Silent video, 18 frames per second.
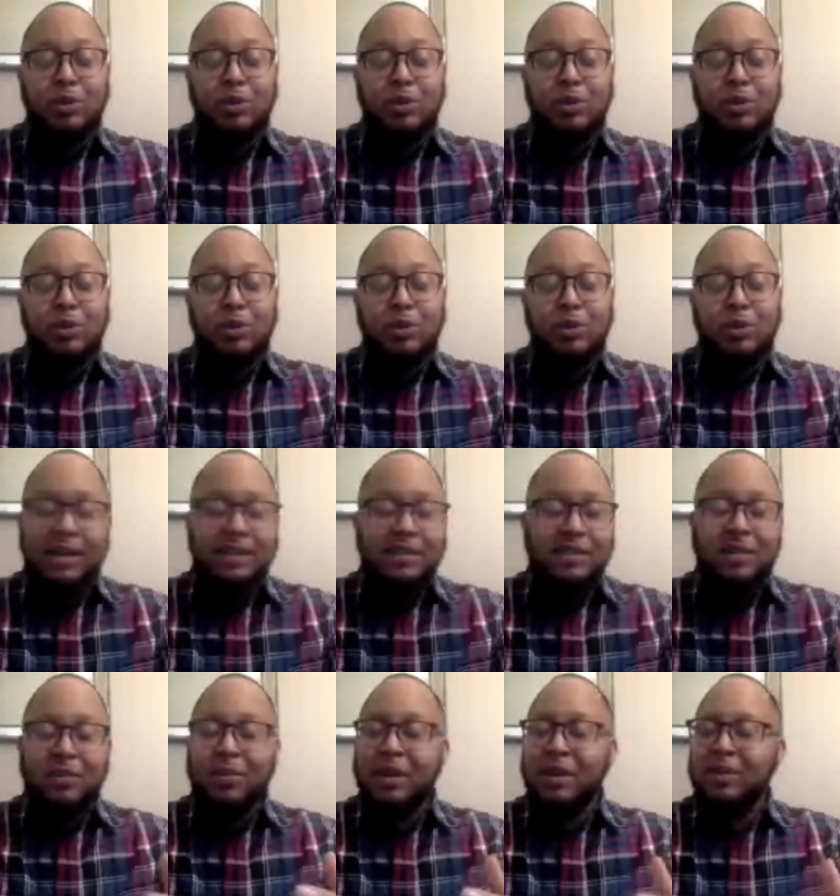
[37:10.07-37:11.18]
So find
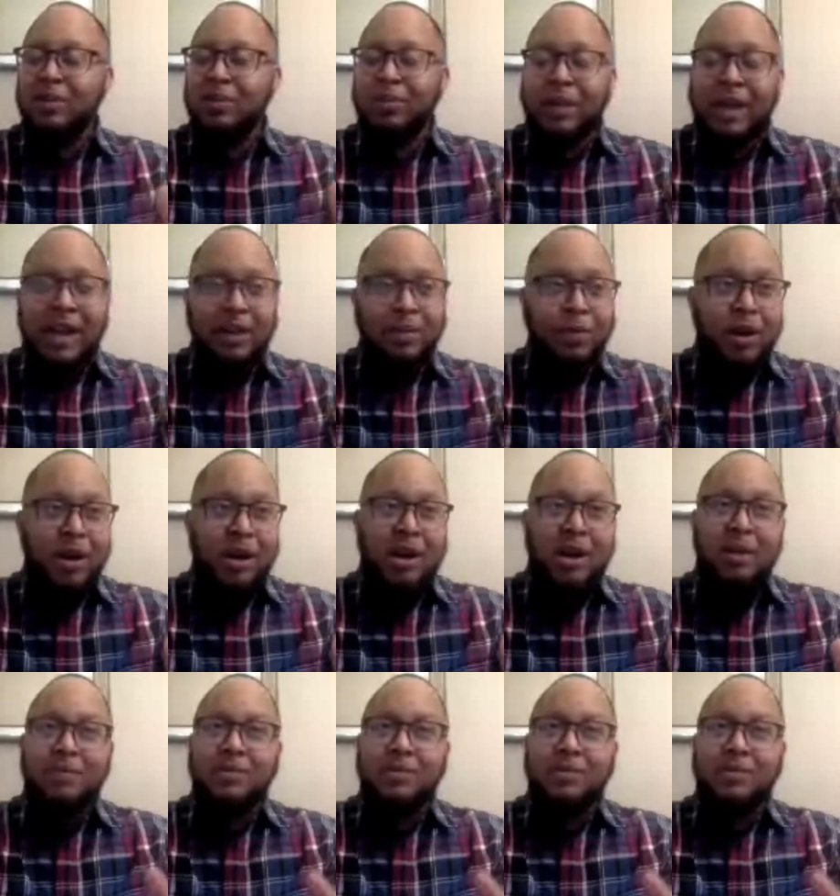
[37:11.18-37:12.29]
some other Black
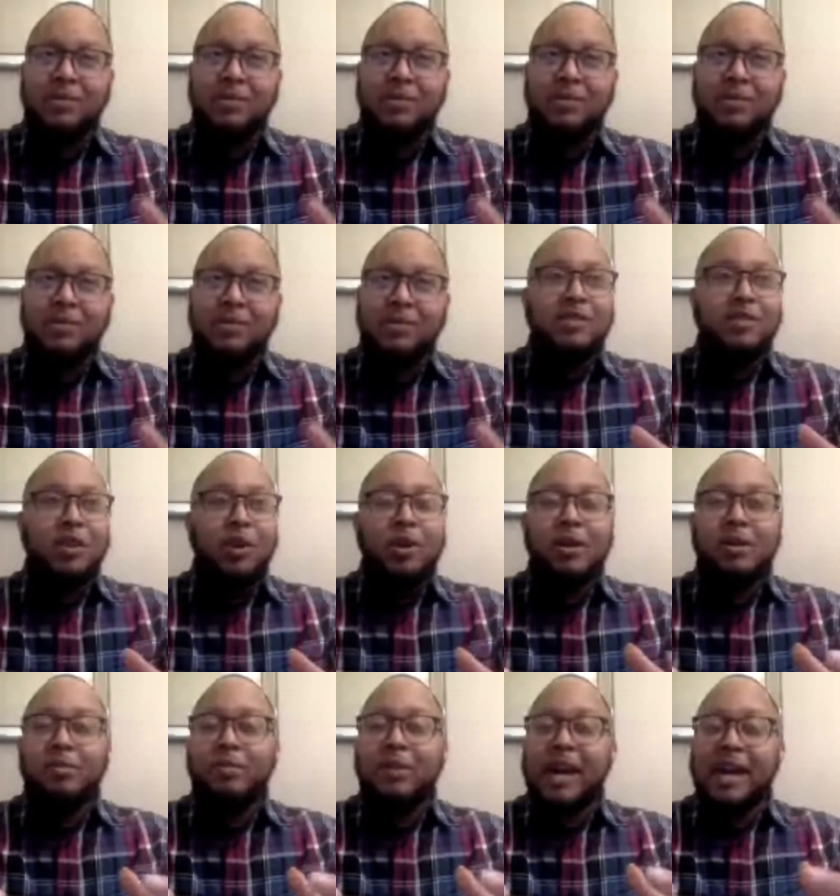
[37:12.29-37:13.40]
moms and start
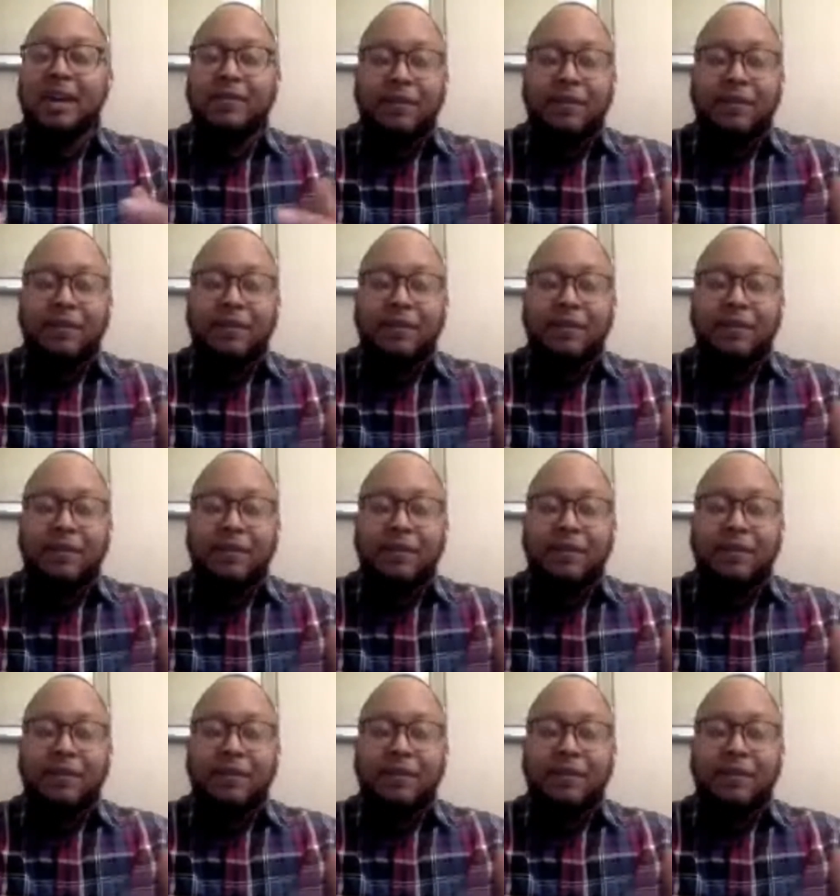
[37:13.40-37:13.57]
a Black